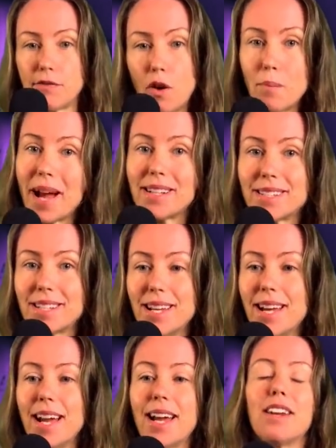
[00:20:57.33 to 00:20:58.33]
format,
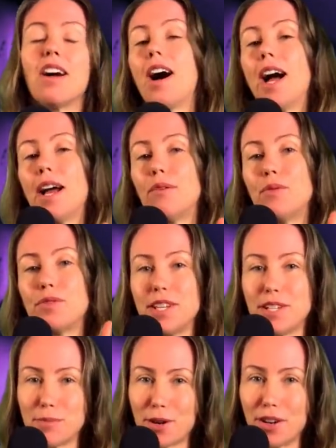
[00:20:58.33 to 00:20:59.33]
and I will
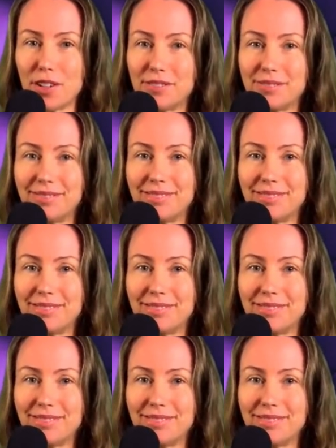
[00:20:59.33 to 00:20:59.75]
see you tomorrow.